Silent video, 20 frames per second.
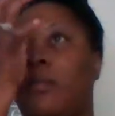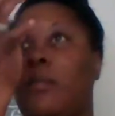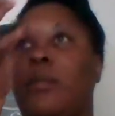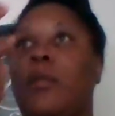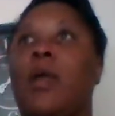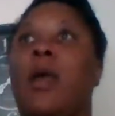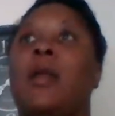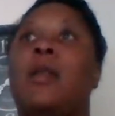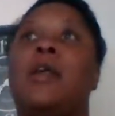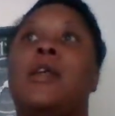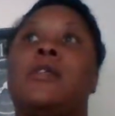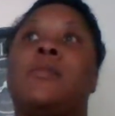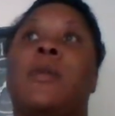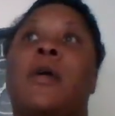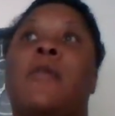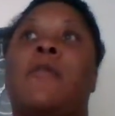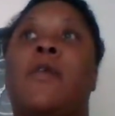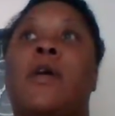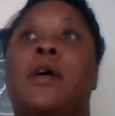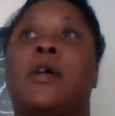And these
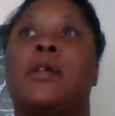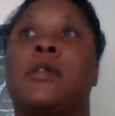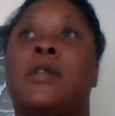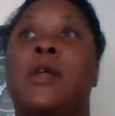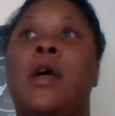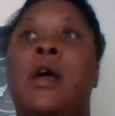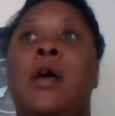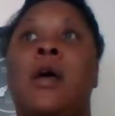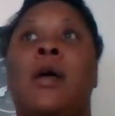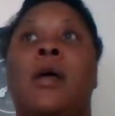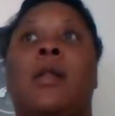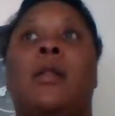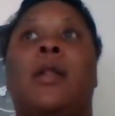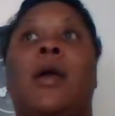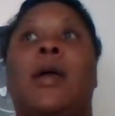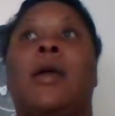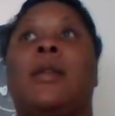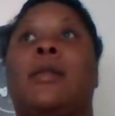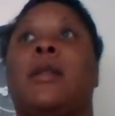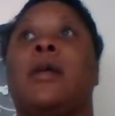motherfuckers,
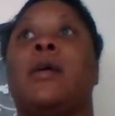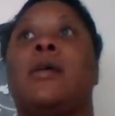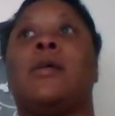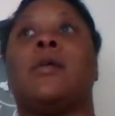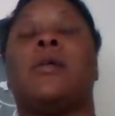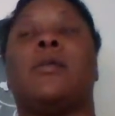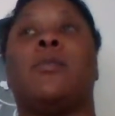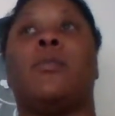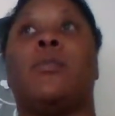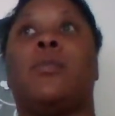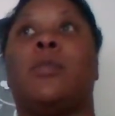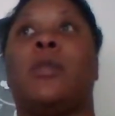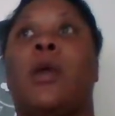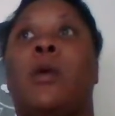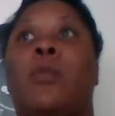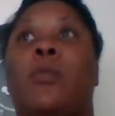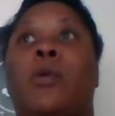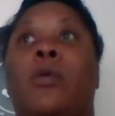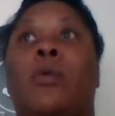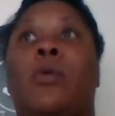like they
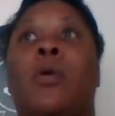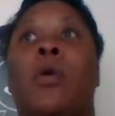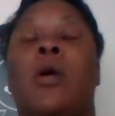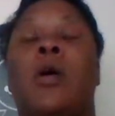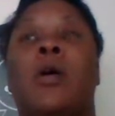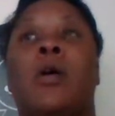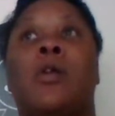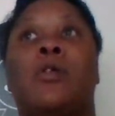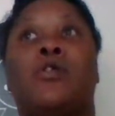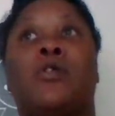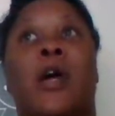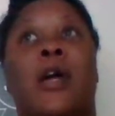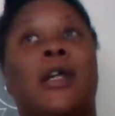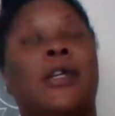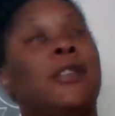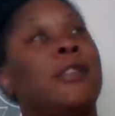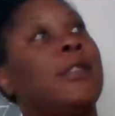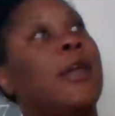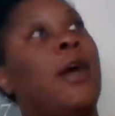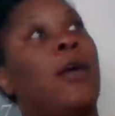will try to
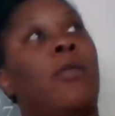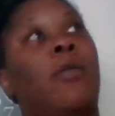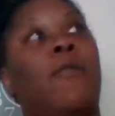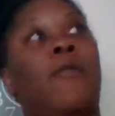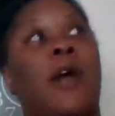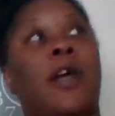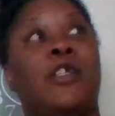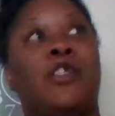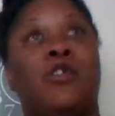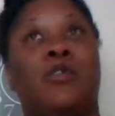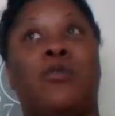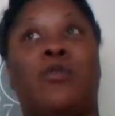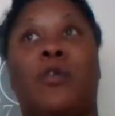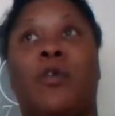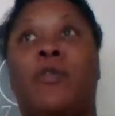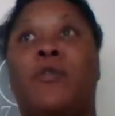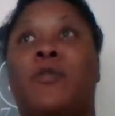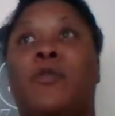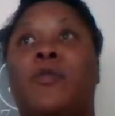sacrifice you for